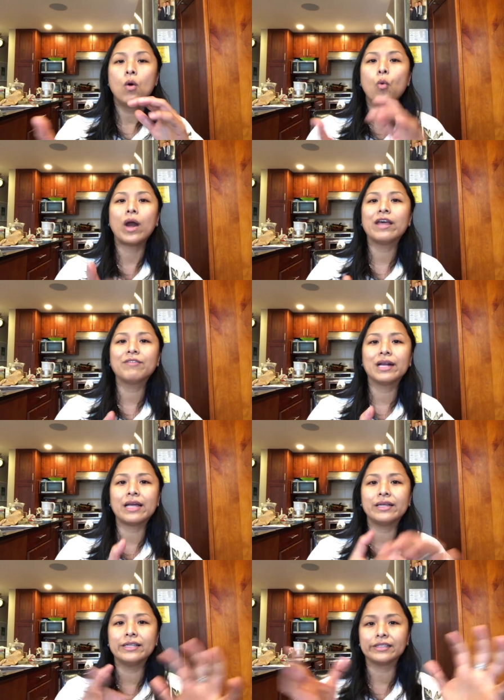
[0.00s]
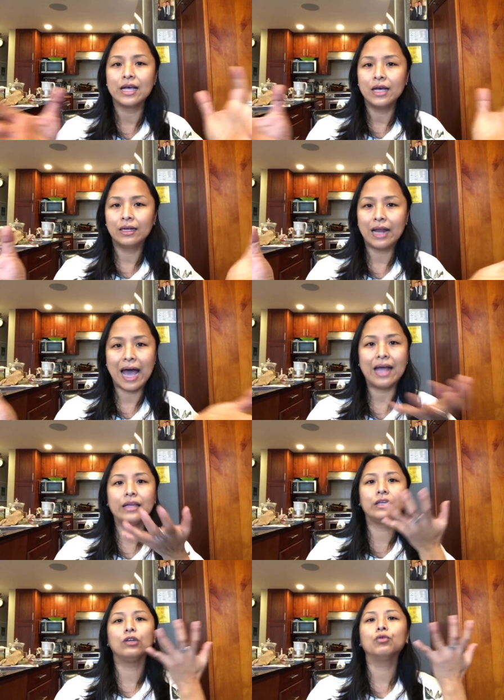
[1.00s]
Whatever that is, that
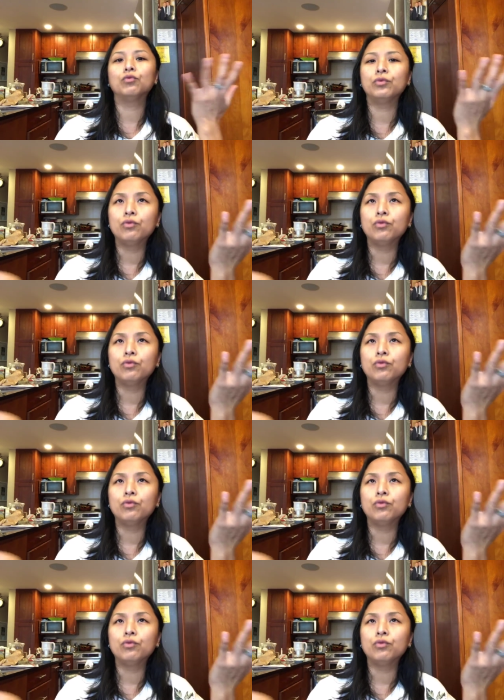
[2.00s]
you